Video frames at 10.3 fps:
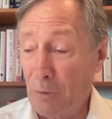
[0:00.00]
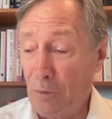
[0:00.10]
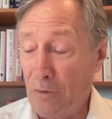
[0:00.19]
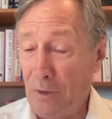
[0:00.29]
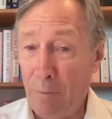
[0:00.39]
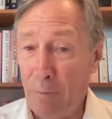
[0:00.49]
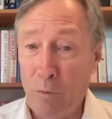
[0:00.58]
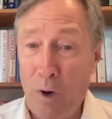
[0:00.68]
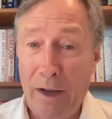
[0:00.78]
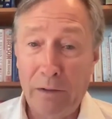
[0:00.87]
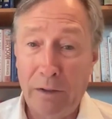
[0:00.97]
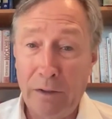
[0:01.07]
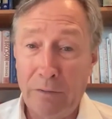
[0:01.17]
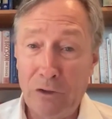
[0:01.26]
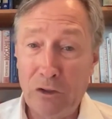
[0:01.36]
the saber rattling
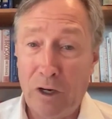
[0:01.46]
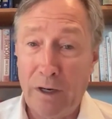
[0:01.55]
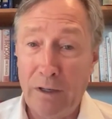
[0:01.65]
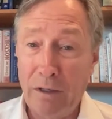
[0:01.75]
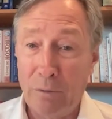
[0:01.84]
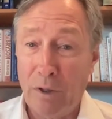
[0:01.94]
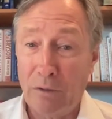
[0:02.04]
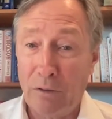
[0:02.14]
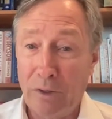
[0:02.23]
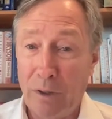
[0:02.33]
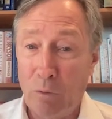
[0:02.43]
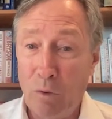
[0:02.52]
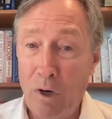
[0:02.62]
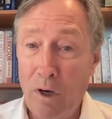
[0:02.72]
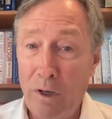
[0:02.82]
of China around
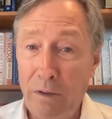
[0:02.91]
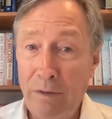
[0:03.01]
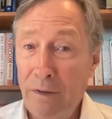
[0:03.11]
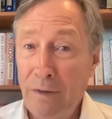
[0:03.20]
Taiwan.